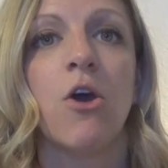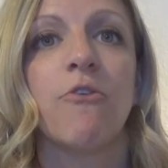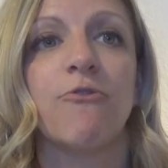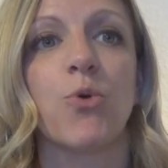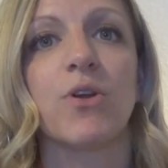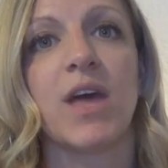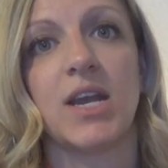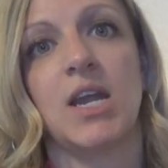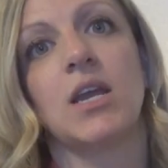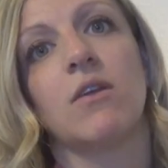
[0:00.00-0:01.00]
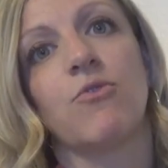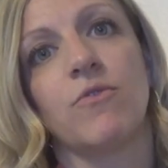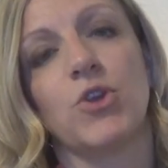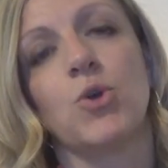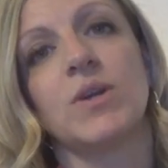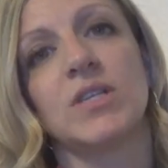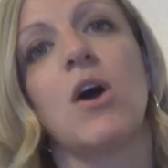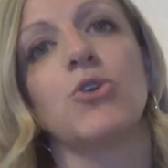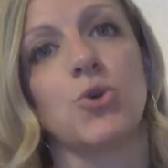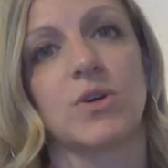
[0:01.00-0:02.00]
for that negative review and
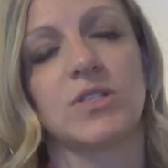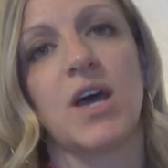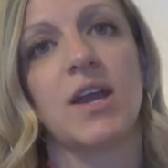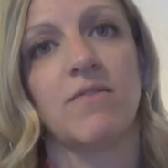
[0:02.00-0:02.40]
tell your side